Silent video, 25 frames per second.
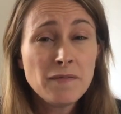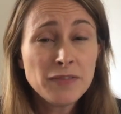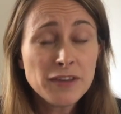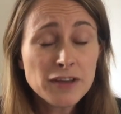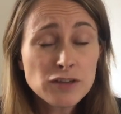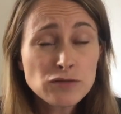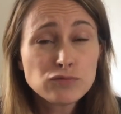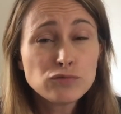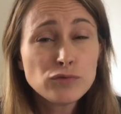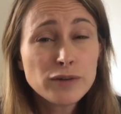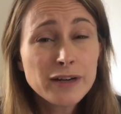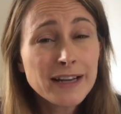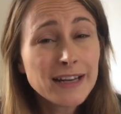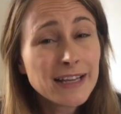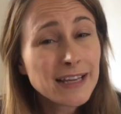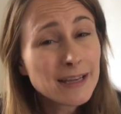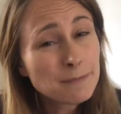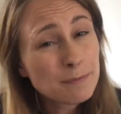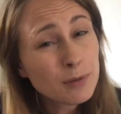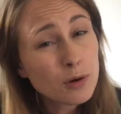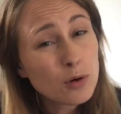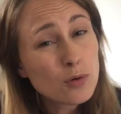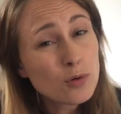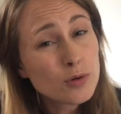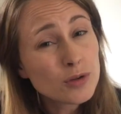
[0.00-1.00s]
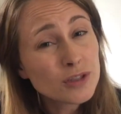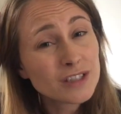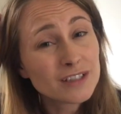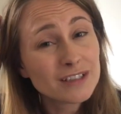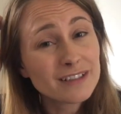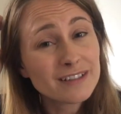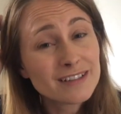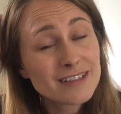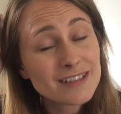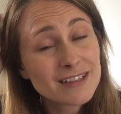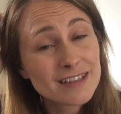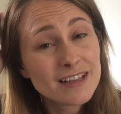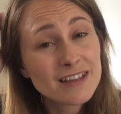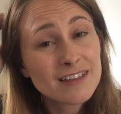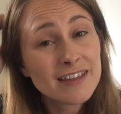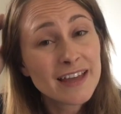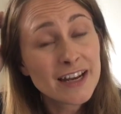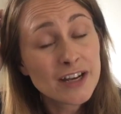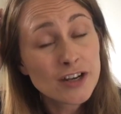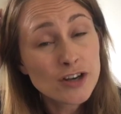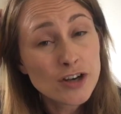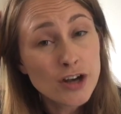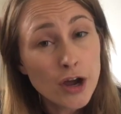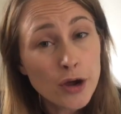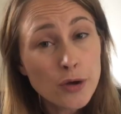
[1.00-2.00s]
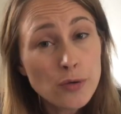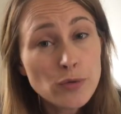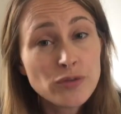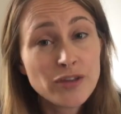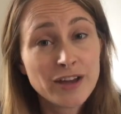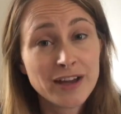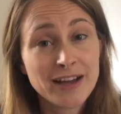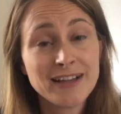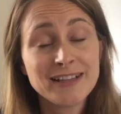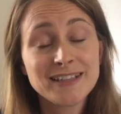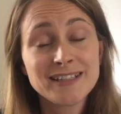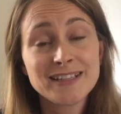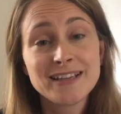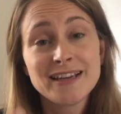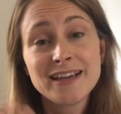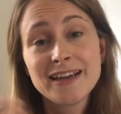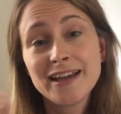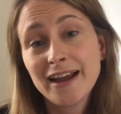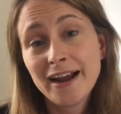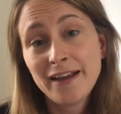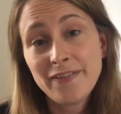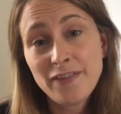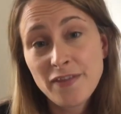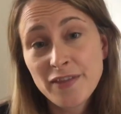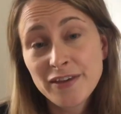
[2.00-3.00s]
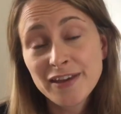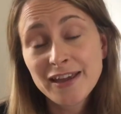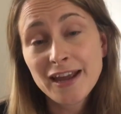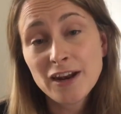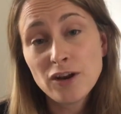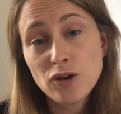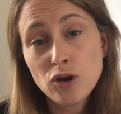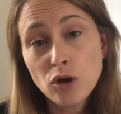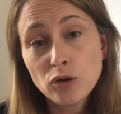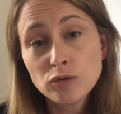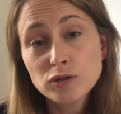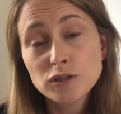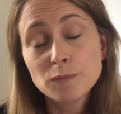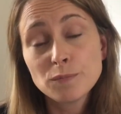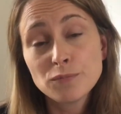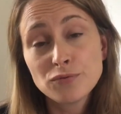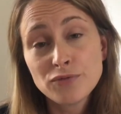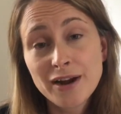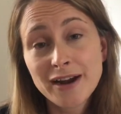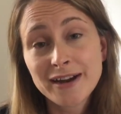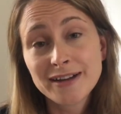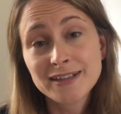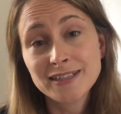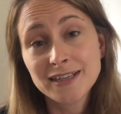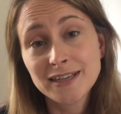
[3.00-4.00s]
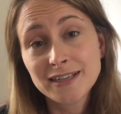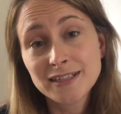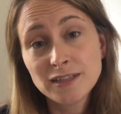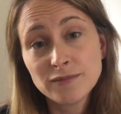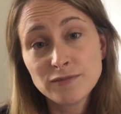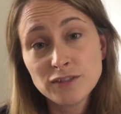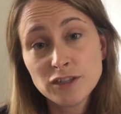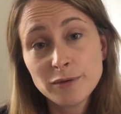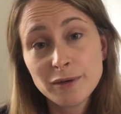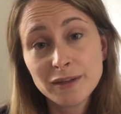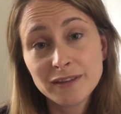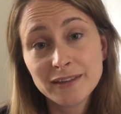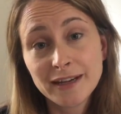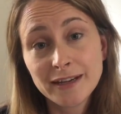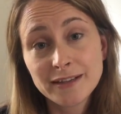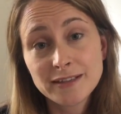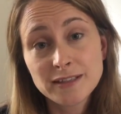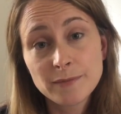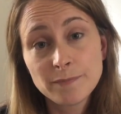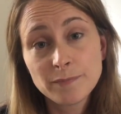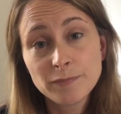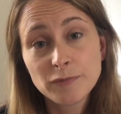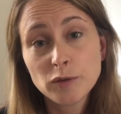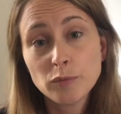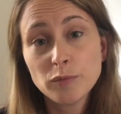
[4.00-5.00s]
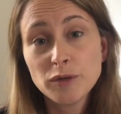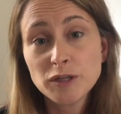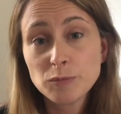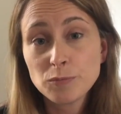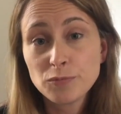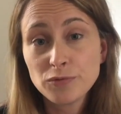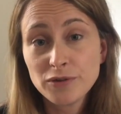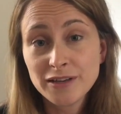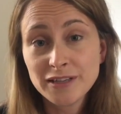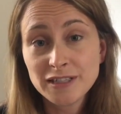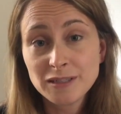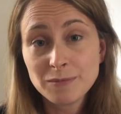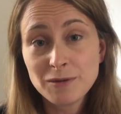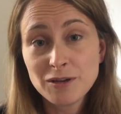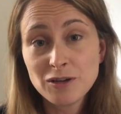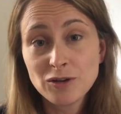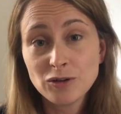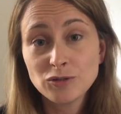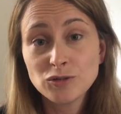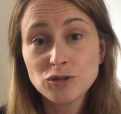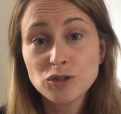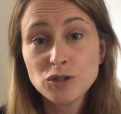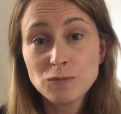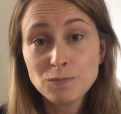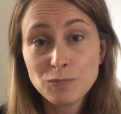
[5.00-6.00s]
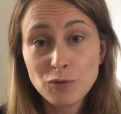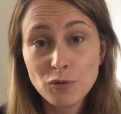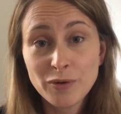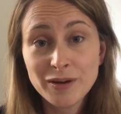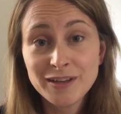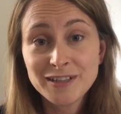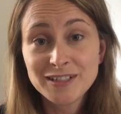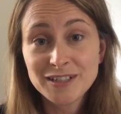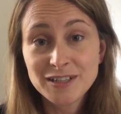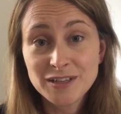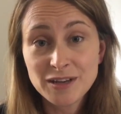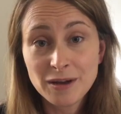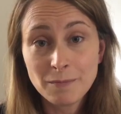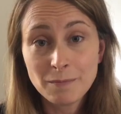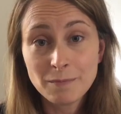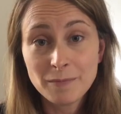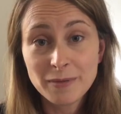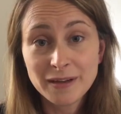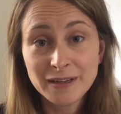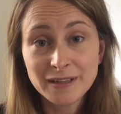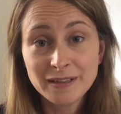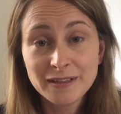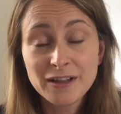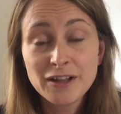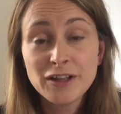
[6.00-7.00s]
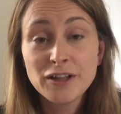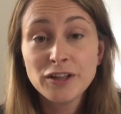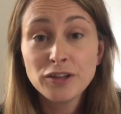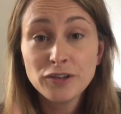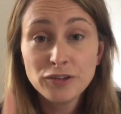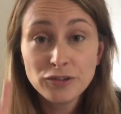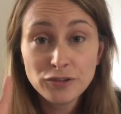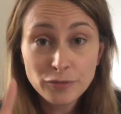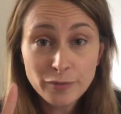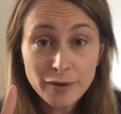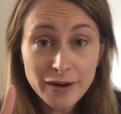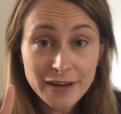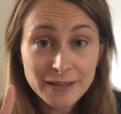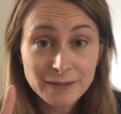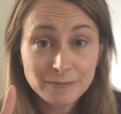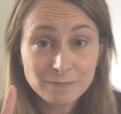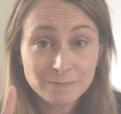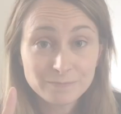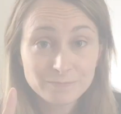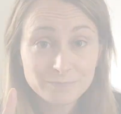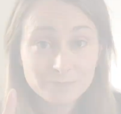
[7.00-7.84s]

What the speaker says: that's really important that they know that and that they get lots of practice of doing that. Which brings me on to point number 3.